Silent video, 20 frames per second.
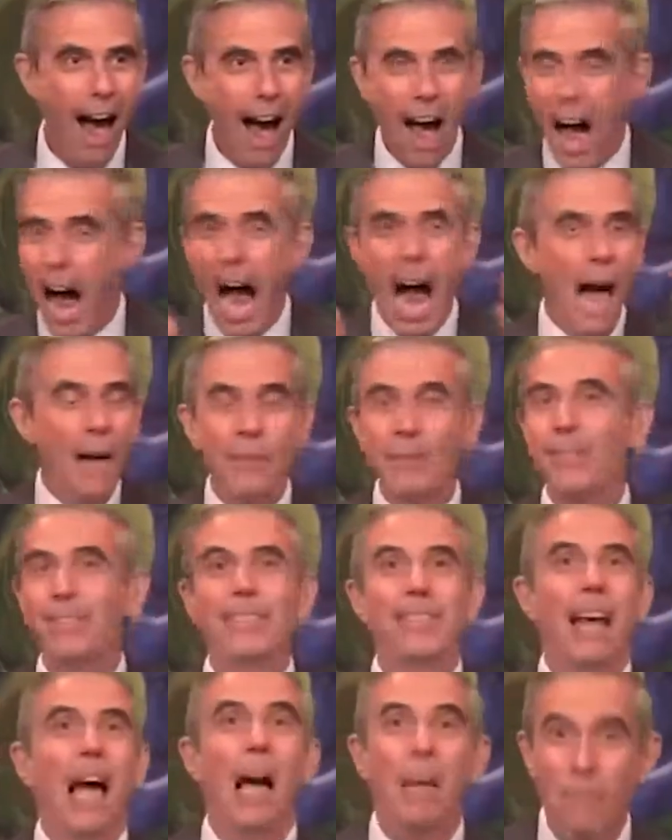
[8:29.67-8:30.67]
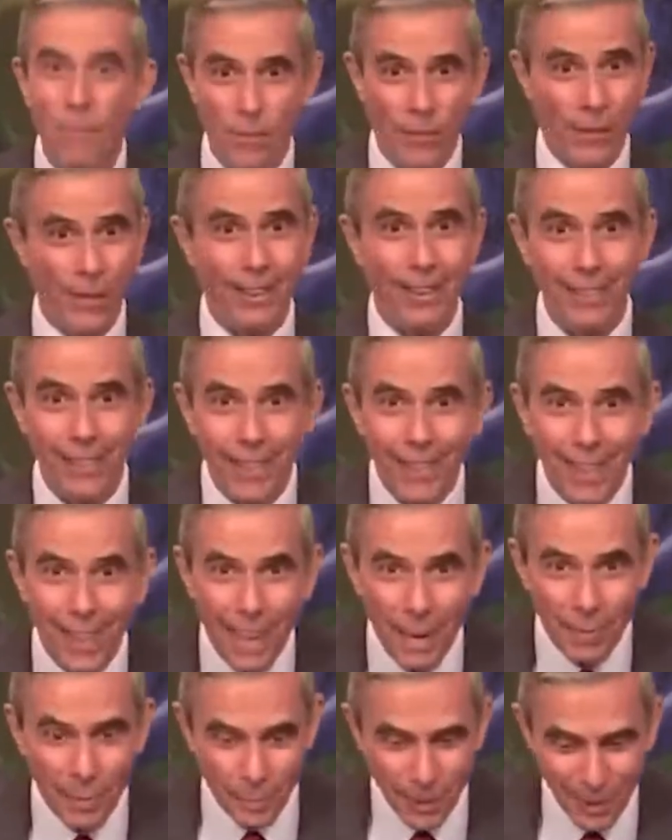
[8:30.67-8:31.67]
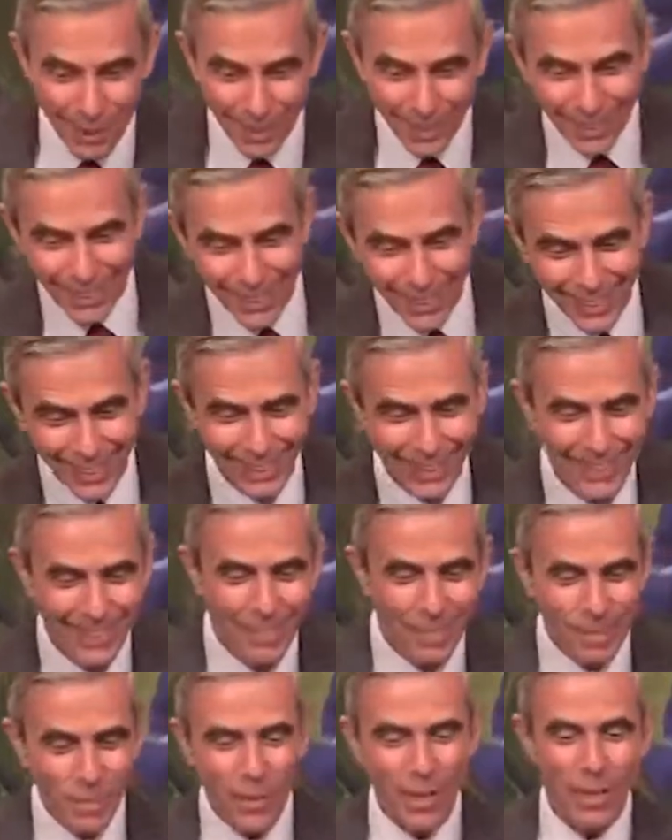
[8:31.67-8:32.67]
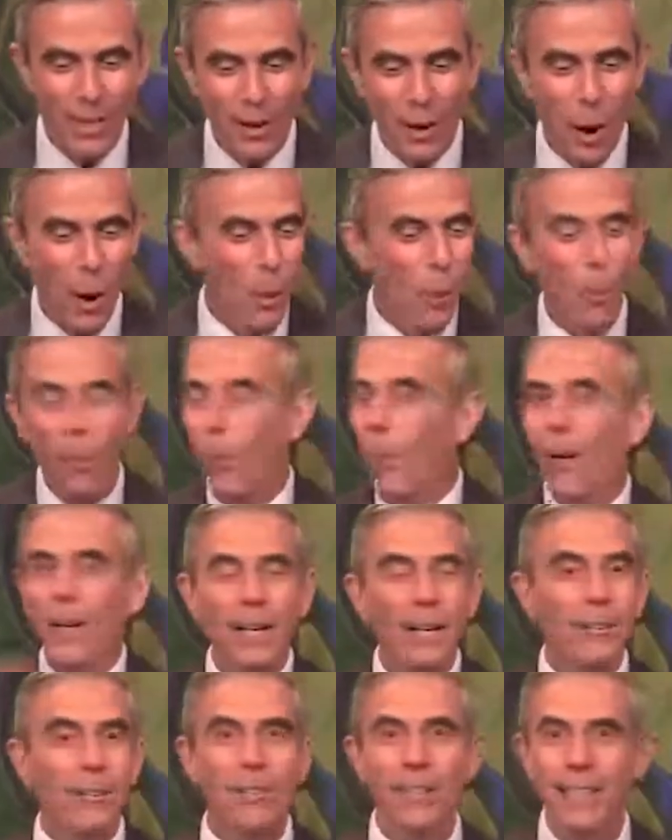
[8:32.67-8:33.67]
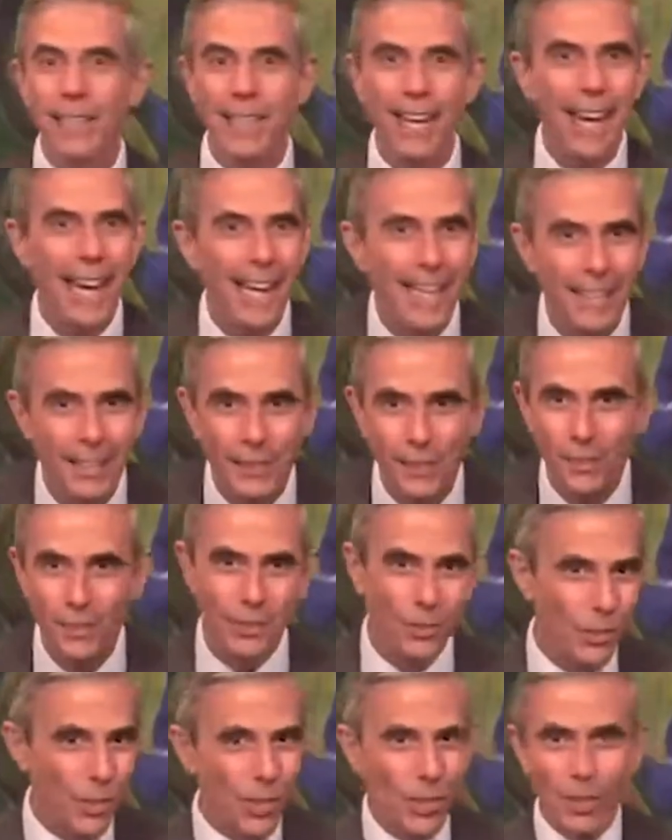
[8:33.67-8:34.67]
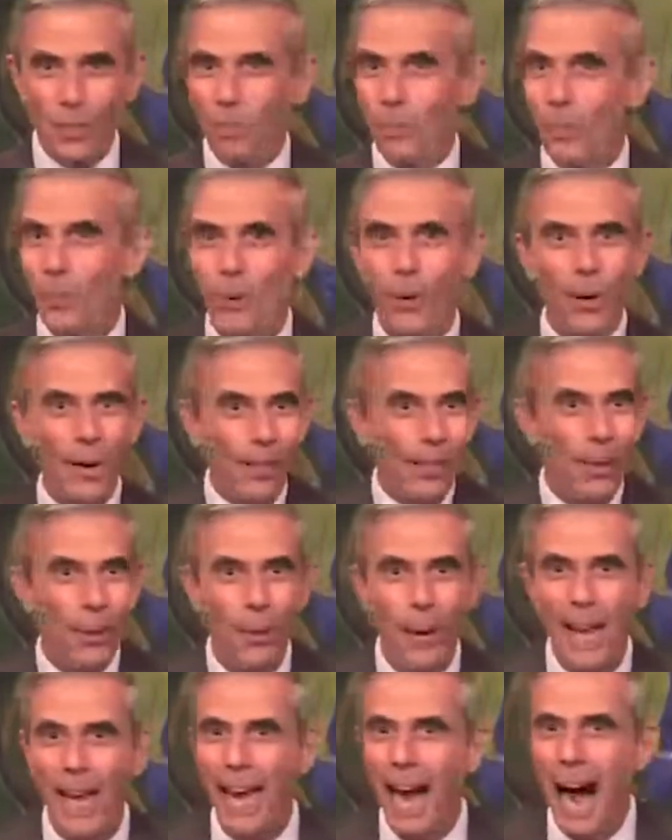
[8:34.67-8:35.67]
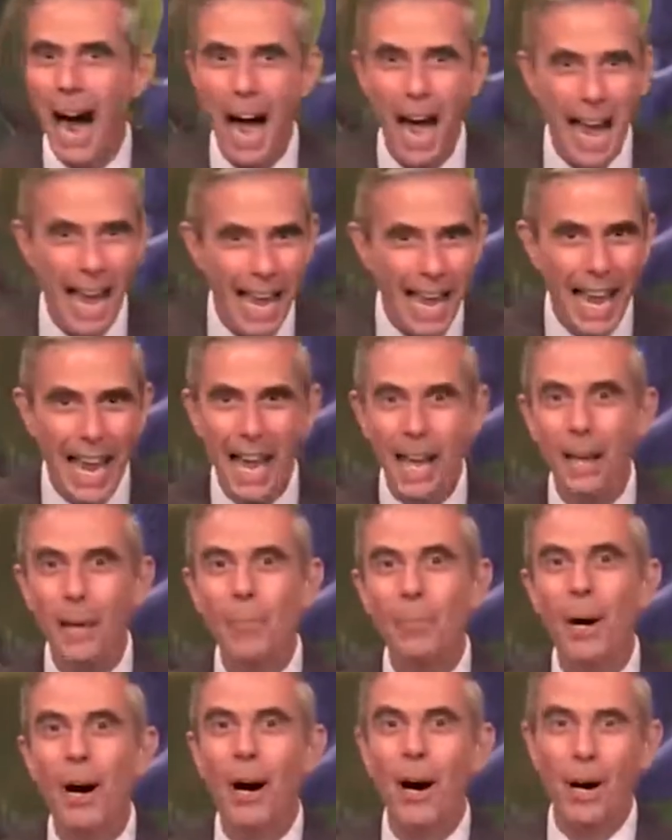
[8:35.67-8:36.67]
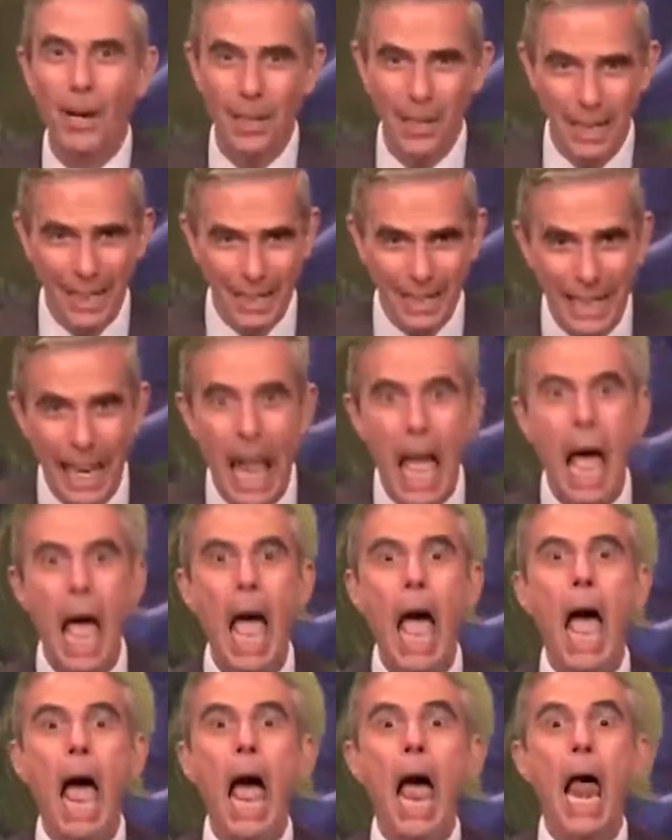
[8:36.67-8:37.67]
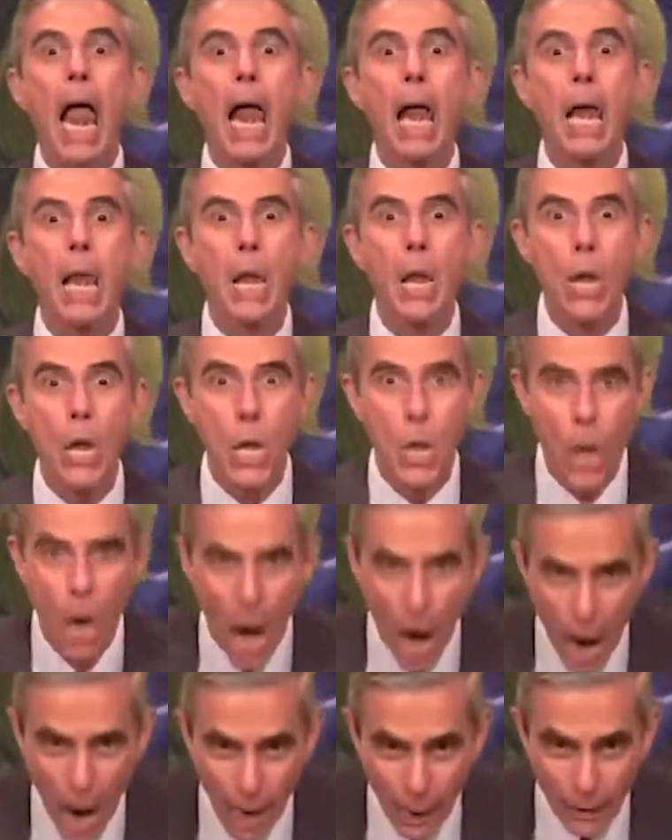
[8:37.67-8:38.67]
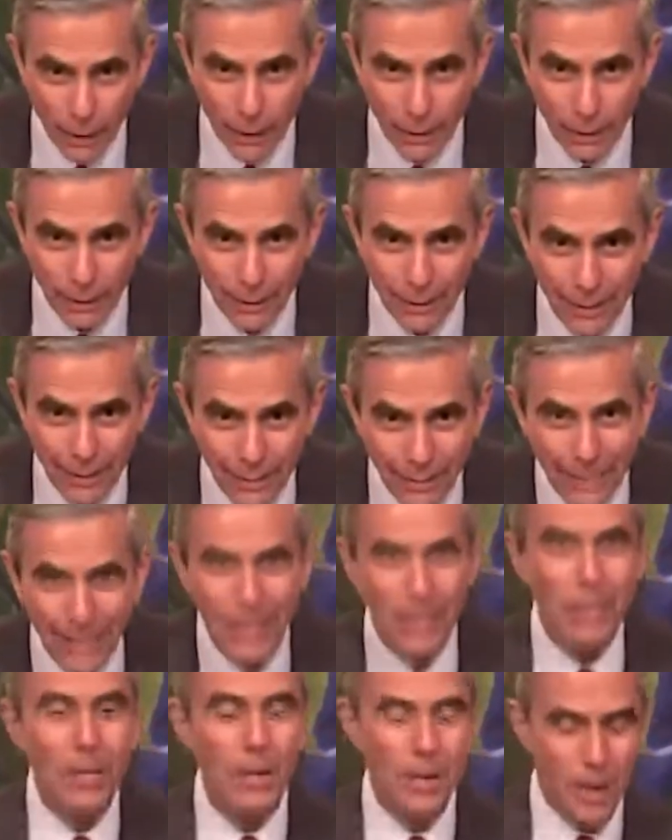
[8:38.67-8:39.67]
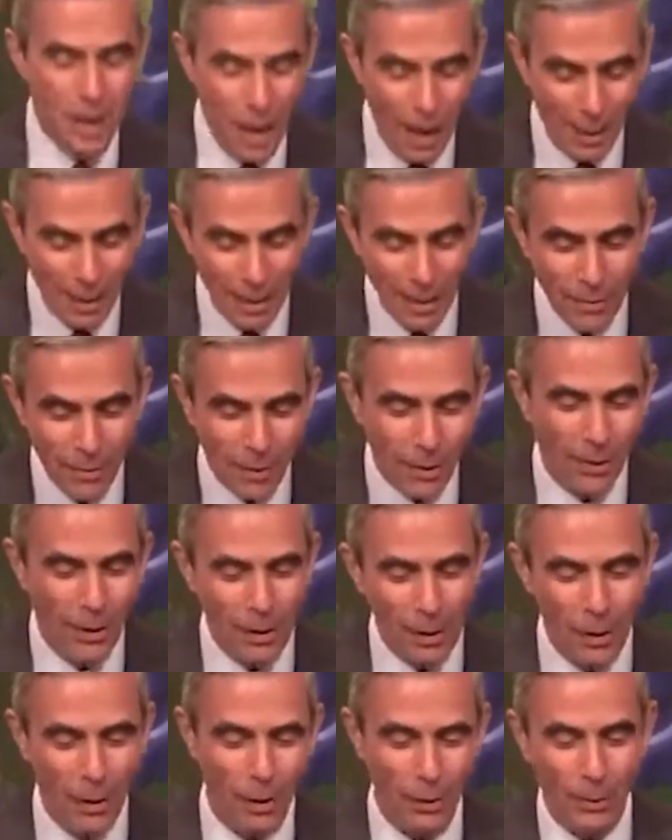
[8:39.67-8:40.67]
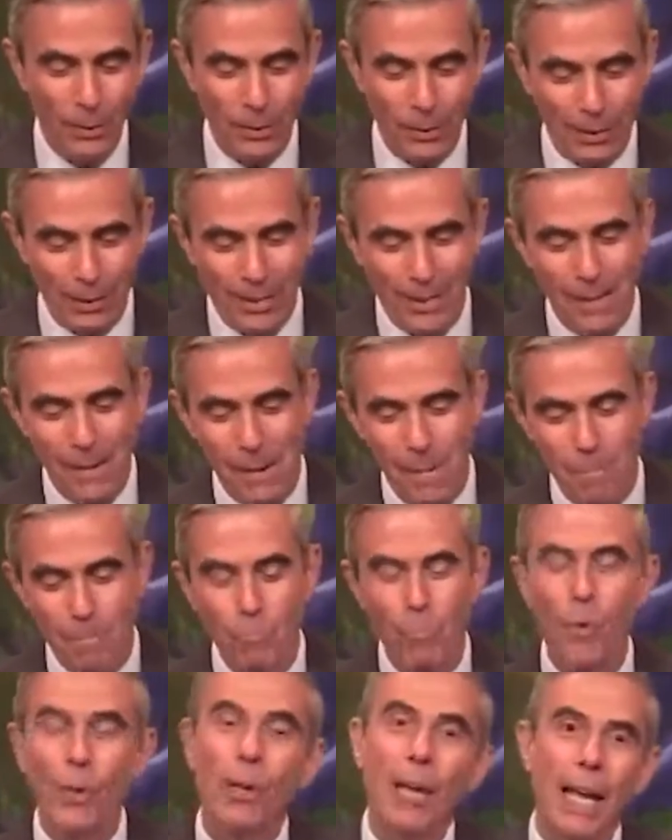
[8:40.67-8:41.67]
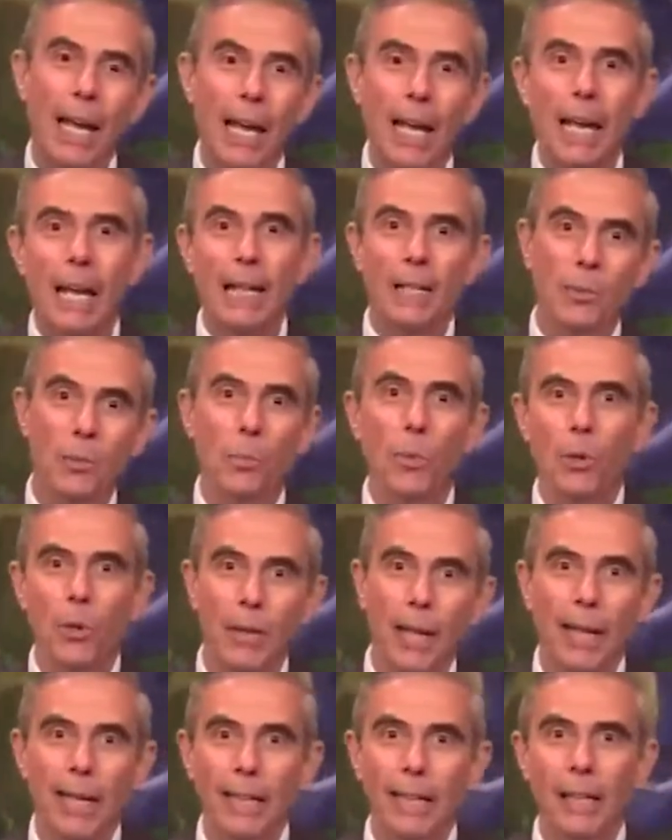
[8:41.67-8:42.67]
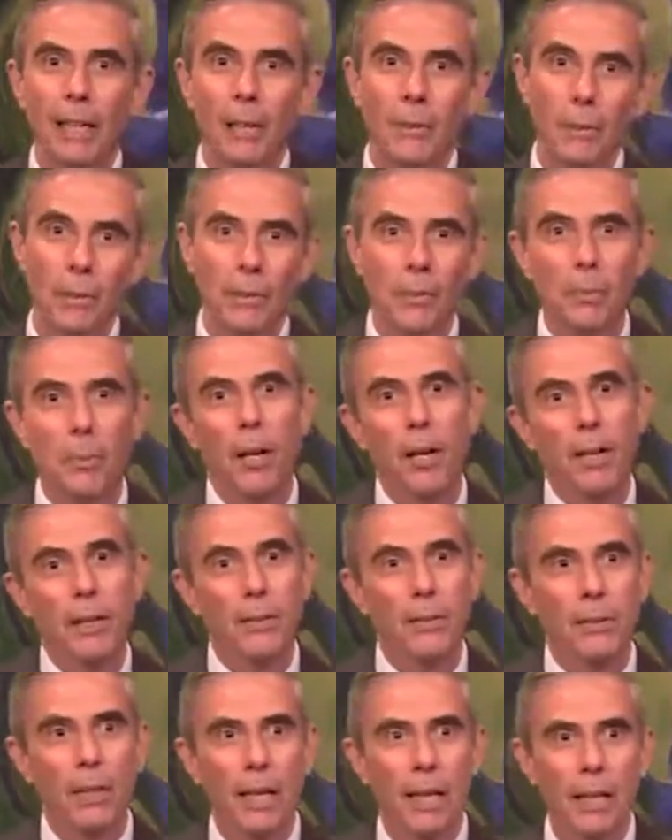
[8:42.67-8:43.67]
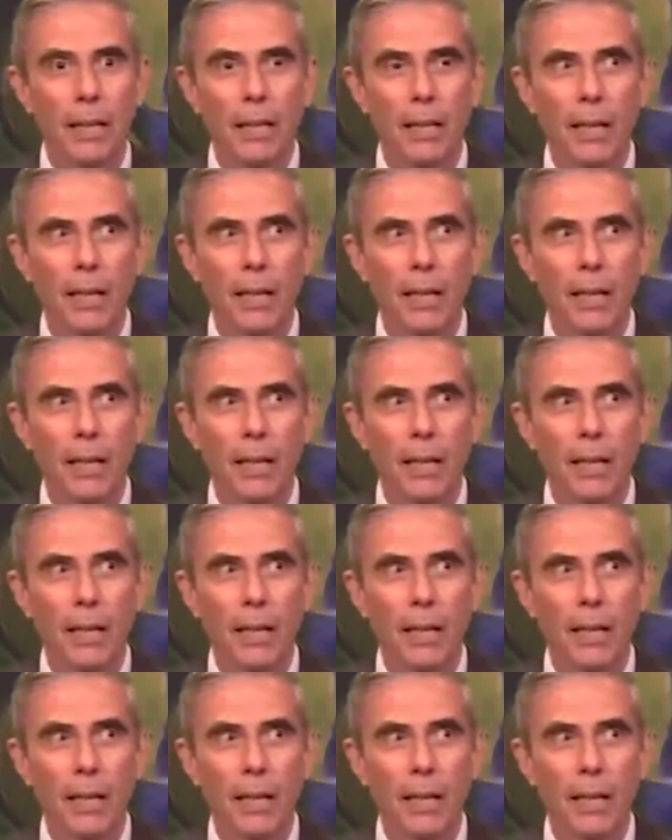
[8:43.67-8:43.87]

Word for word: I'm just, I'm verklempt. You know, whatever it takes, just point the way. I am on it. Not, not even close. Okay, it's more likely a response like,